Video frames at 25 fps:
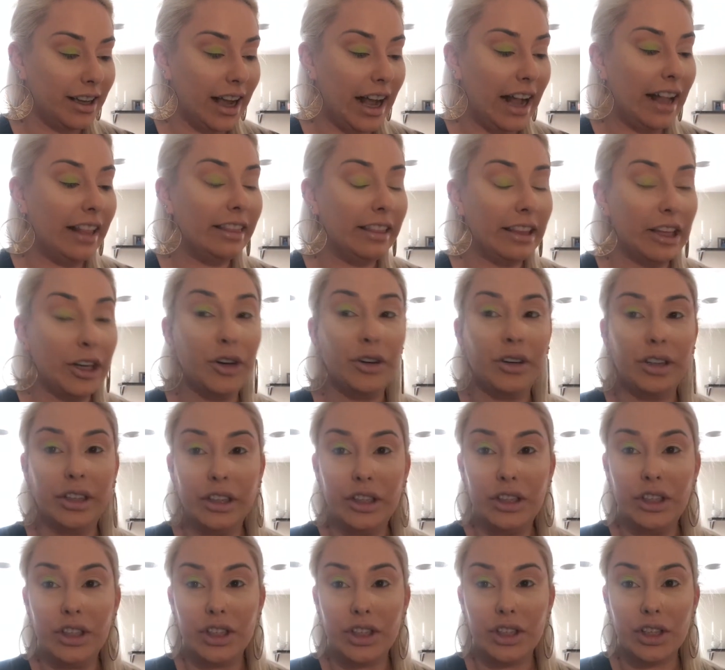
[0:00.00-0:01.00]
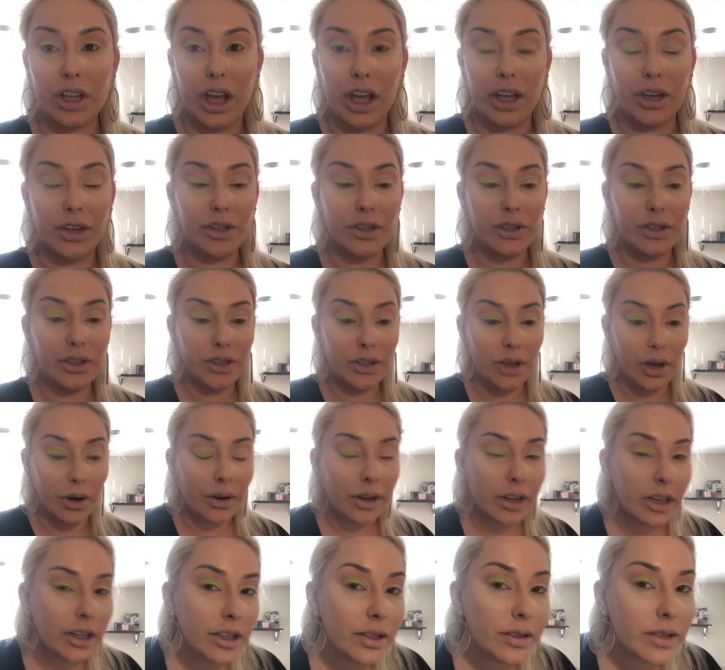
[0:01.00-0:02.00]
I literally just got so,
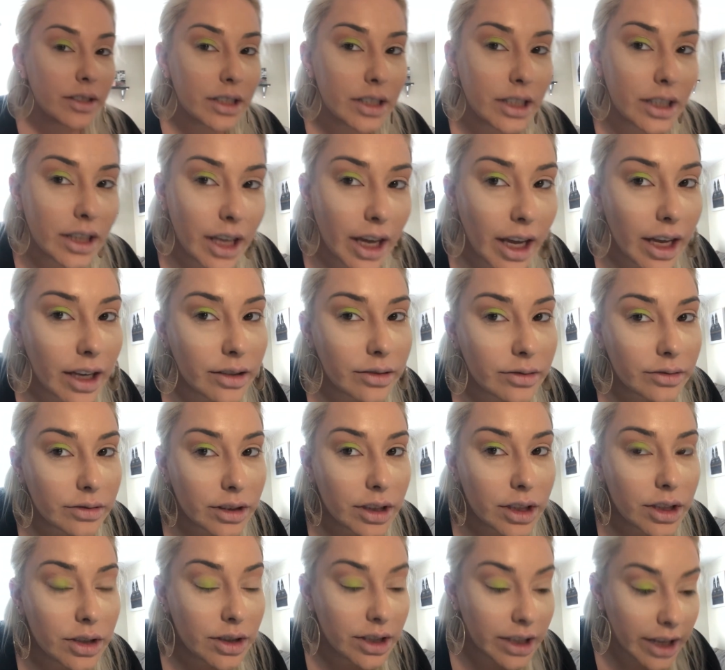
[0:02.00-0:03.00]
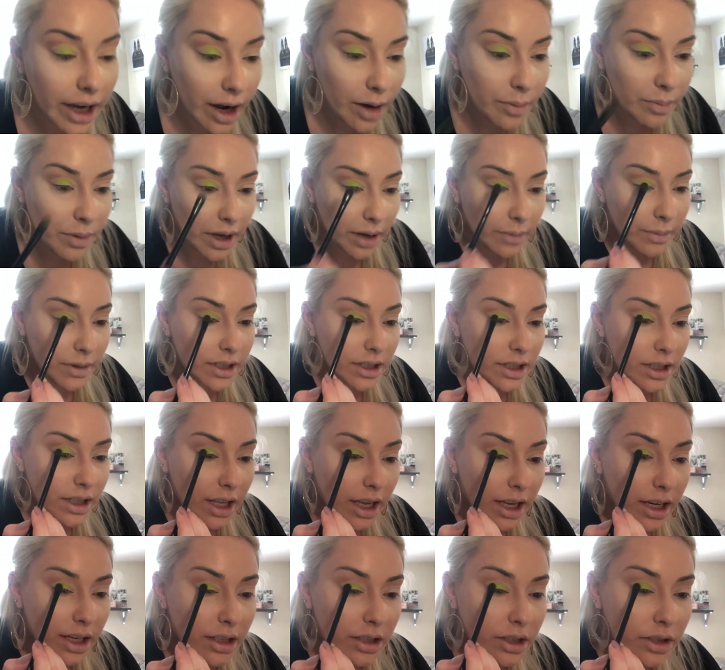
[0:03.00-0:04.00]
can you see that? Can you see how pigmented
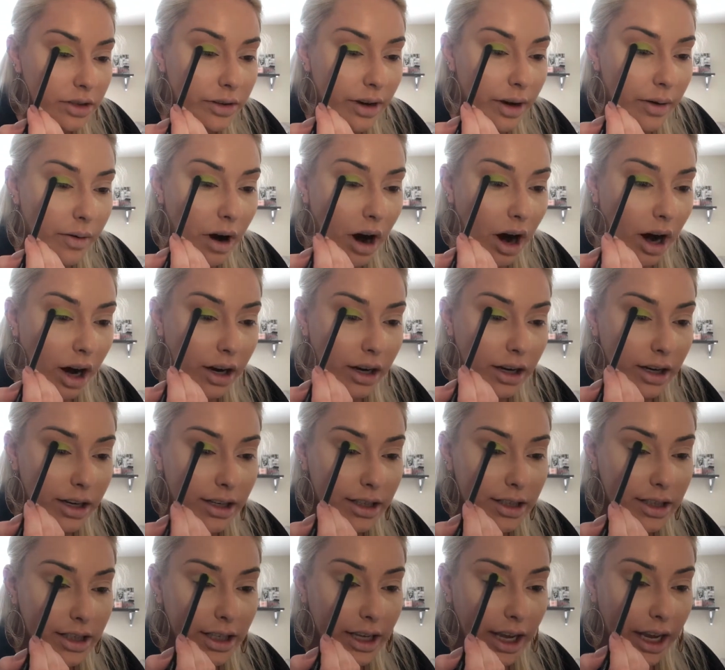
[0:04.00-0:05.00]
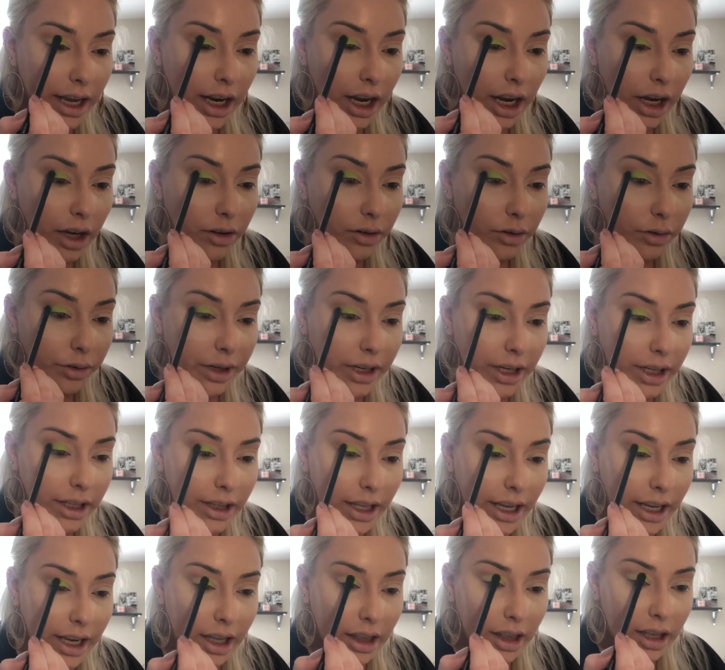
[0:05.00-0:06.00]
that is? Do you know how hard it is to get a
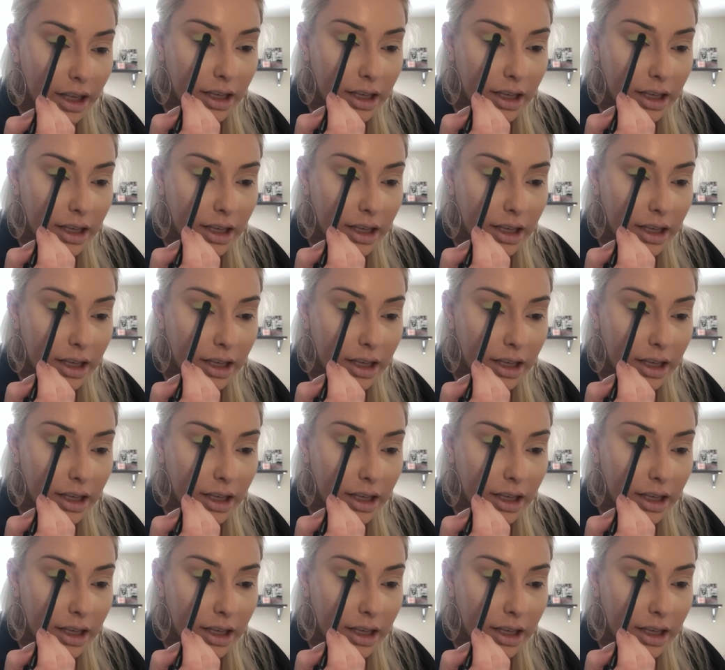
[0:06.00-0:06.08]
green like